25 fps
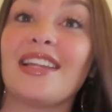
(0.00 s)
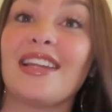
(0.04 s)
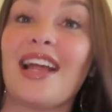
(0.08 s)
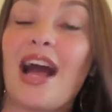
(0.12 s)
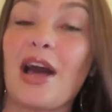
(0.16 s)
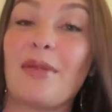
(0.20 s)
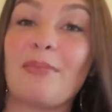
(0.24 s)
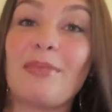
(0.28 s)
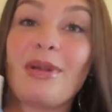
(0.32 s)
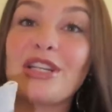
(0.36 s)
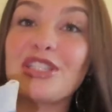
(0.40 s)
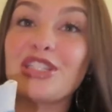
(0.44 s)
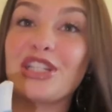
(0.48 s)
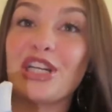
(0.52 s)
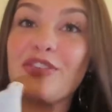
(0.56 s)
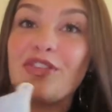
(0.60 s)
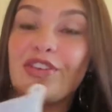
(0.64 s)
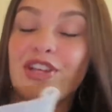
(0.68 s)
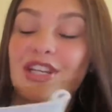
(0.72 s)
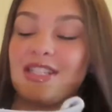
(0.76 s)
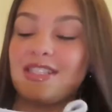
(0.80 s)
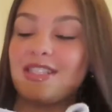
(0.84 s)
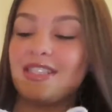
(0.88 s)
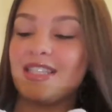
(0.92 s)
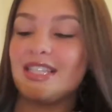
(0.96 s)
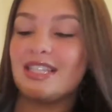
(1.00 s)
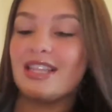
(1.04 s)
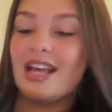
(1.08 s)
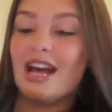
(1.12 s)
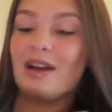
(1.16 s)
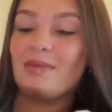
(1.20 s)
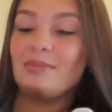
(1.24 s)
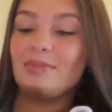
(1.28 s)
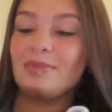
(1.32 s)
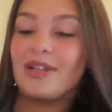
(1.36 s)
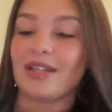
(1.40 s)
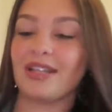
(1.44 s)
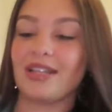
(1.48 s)
I'm not sure if you can see
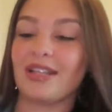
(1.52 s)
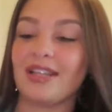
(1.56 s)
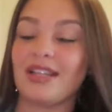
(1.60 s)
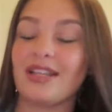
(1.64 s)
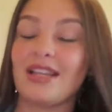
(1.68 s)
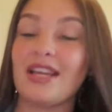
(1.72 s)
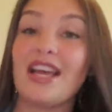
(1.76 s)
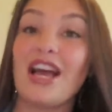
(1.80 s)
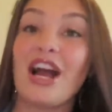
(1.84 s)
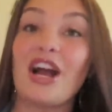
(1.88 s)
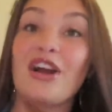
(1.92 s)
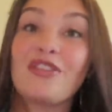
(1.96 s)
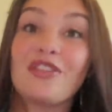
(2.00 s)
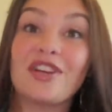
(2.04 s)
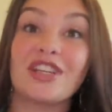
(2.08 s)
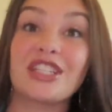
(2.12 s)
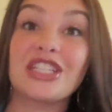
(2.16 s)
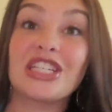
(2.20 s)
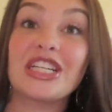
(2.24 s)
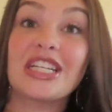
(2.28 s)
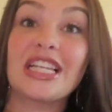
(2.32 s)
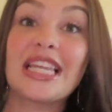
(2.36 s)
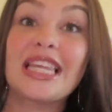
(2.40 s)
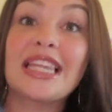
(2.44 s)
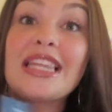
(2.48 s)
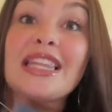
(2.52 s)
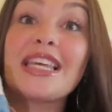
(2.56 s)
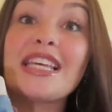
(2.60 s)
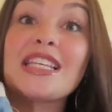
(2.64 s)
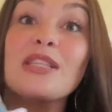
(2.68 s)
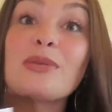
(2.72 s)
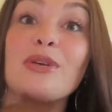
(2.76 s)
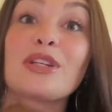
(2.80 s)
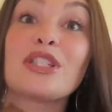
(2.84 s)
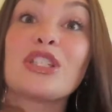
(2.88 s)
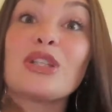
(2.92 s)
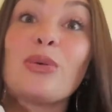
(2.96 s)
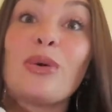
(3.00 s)
that, but originally
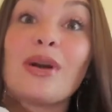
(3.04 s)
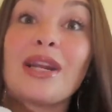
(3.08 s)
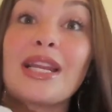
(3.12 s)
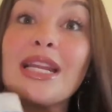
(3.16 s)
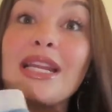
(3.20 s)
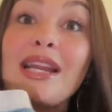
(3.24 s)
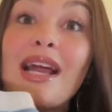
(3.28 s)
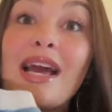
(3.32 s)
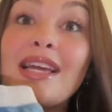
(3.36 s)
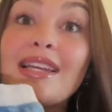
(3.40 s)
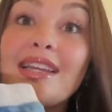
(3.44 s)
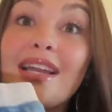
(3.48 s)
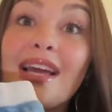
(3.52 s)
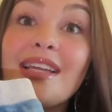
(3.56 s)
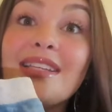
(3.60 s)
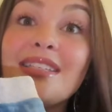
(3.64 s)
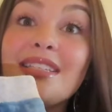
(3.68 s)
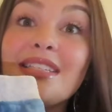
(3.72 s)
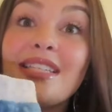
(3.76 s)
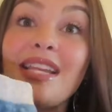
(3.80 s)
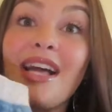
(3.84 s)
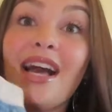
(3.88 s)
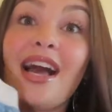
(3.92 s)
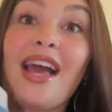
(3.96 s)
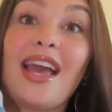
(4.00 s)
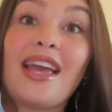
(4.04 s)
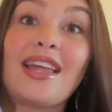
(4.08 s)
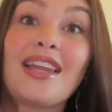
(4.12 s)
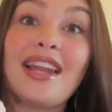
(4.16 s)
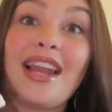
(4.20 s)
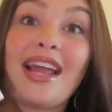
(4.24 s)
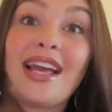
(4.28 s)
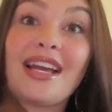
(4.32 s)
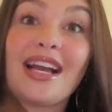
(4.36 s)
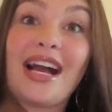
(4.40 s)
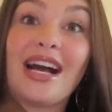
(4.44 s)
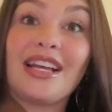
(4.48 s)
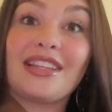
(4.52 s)
these were $29.99
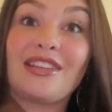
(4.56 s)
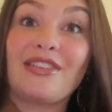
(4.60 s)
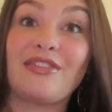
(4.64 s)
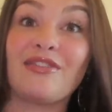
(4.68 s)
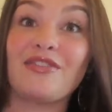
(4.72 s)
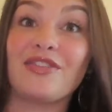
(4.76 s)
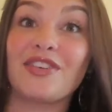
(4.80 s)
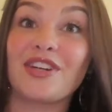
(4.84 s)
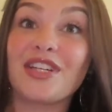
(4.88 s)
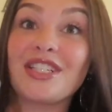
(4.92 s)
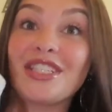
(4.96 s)
and I got them for